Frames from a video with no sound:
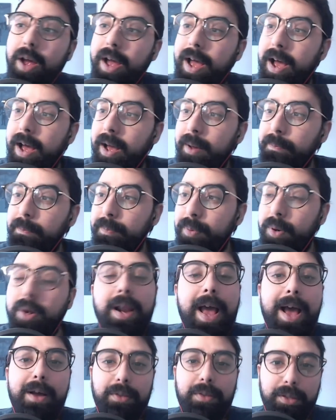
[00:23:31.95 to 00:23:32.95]
uh put
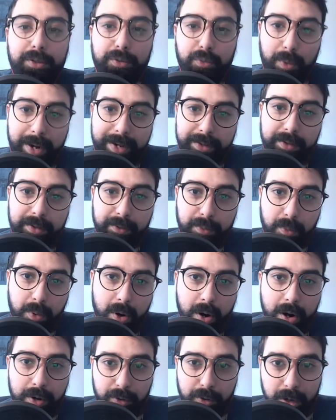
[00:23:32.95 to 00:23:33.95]
out this racist war
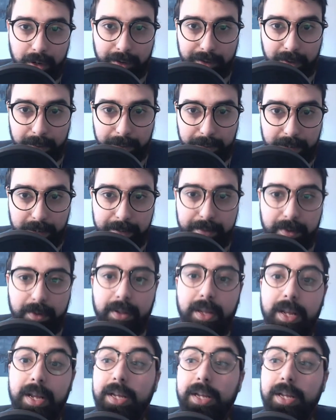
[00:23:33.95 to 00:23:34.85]
on drugs on people.